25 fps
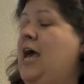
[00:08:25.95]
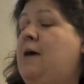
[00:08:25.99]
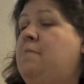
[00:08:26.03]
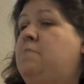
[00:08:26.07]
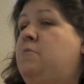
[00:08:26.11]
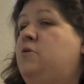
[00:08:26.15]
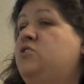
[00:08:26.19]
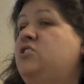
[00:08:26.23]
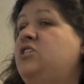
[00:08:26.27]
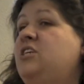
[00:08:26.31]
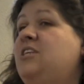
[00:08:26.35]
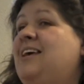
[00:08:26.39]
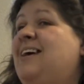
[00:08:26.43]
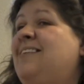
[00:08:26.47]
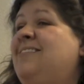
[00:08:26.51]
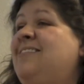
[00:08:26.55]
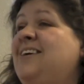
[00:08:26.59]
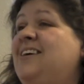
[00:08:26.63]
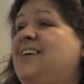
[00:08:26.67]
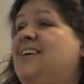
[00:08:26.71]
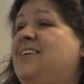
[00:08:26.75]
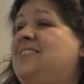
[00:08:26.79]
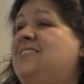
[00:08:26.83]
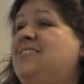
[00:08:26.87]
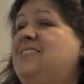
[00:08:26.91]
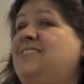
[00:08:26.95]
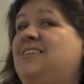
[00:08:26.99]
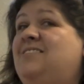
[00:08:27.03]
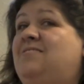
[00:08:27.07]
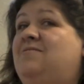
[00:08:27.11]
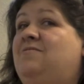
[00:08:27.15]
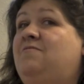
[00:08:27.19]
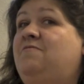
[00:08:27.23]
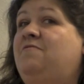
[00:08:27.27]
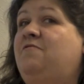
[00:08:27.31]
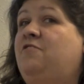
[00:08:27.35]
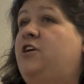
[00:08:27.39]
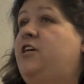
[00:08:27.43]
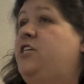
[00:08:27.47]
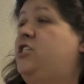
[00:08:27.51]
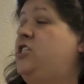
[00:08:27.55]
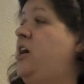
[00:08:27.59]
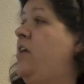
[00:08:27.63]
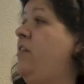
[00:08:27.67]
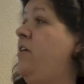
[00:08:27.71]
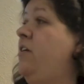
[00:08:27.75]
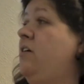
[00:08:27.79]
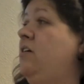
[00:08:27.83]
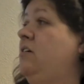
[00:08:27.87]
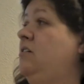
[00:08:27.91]
and most of that the kids did for each
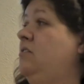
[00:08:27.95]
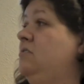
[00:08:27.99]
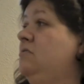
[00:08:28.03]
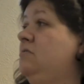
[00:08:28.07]
other.